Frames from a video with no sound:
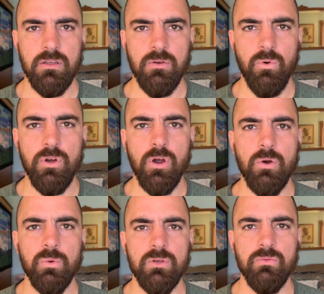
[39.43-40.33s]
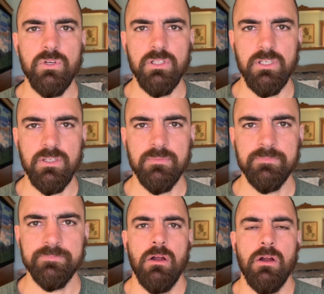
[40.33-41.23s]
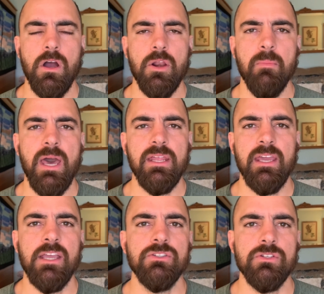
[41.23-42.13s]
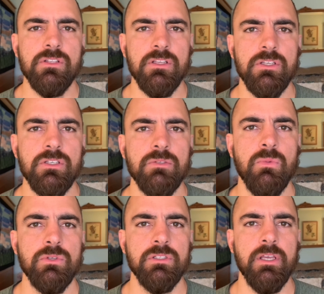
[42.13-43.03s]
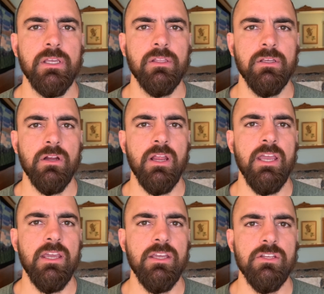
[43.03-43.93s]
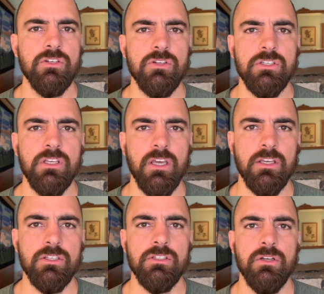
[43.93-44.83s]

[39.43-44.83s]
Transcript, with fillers: What are we really? Our automatic answer to this is most likely our age, our sex,